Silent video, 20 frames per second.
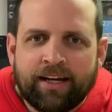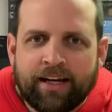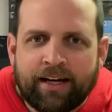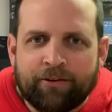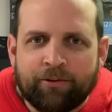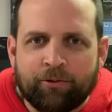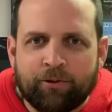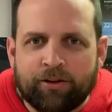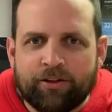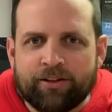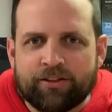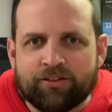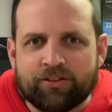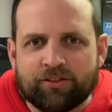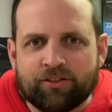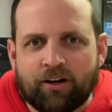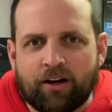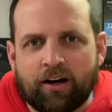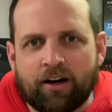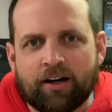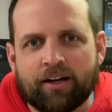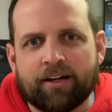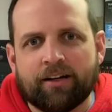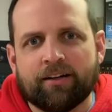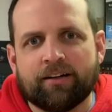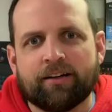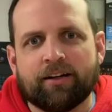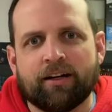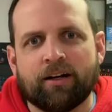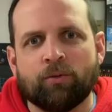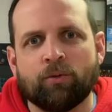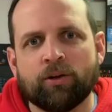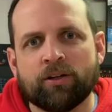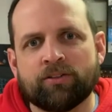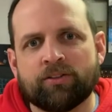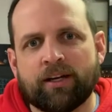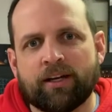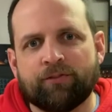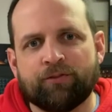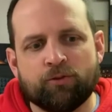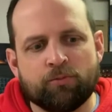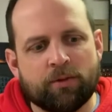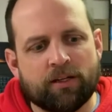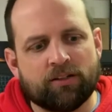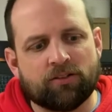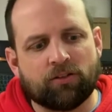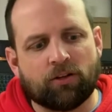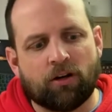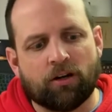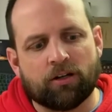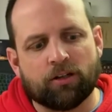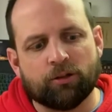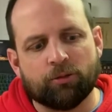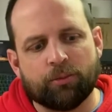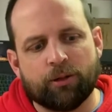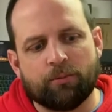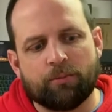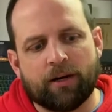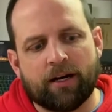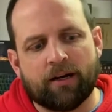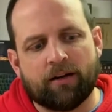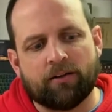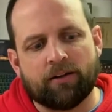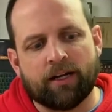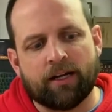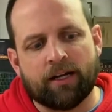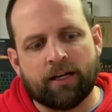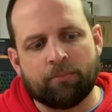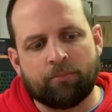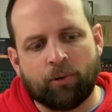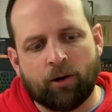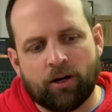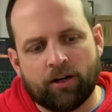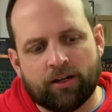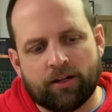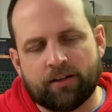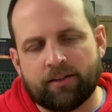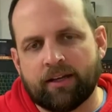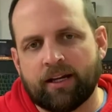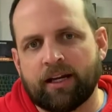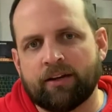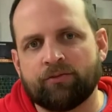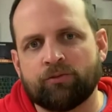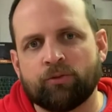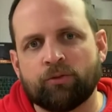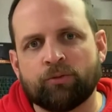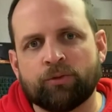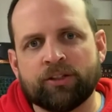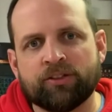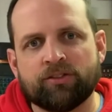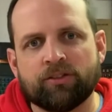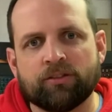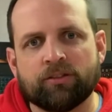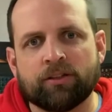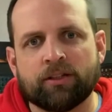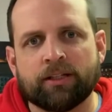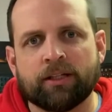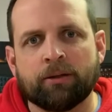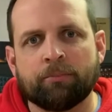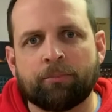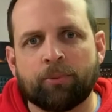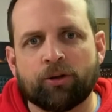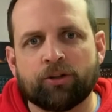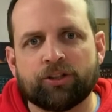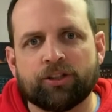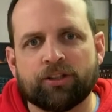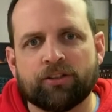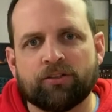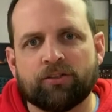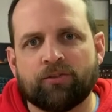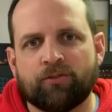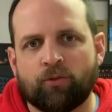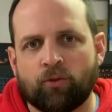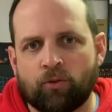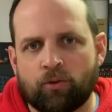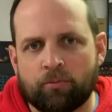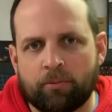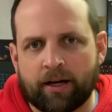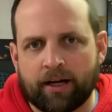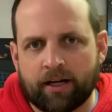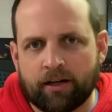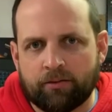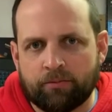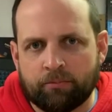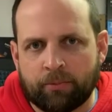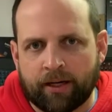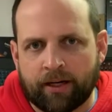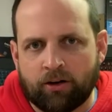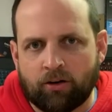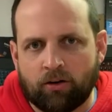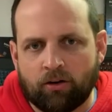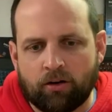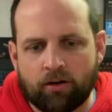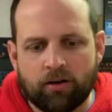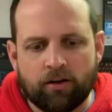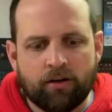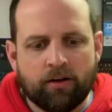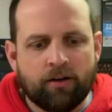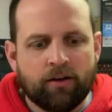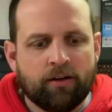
Hey everyone, this is Hawk. I want to take a few minutes to talk a little bit about a product that I've recently purchased for my car.